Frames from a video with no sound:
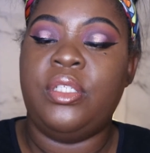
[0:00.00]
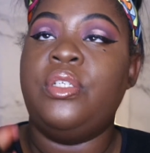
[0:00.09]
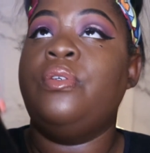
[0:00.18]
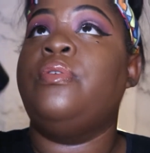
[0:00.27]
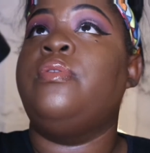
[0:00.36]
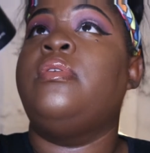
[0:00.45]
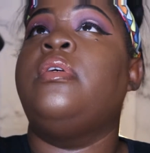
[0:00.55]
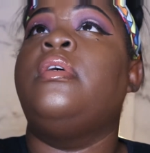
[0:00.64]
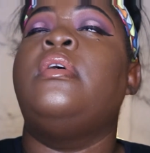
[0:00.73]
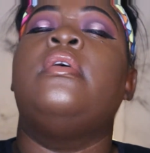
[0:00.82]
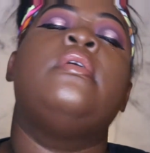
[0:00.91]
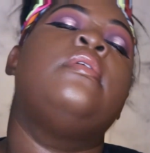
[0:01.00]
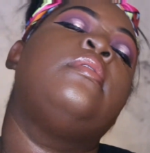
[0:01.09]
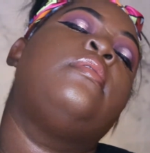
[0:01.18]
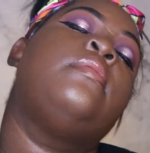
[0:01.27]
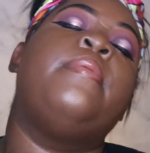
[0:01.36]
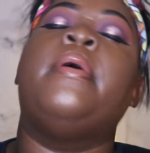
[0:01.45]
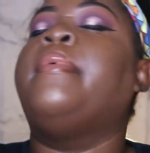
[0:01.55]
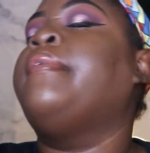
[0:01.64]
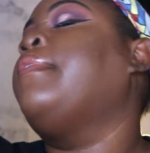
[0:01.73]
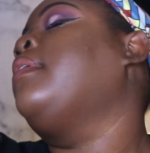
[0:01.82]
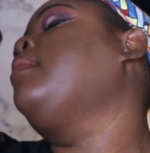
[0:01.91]
to spray
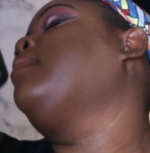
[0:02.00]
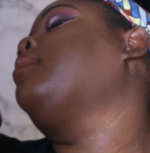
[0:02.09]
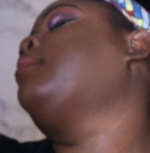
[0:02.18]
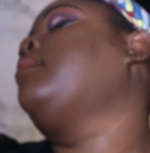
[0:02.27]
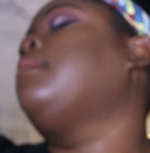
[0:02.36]
my face.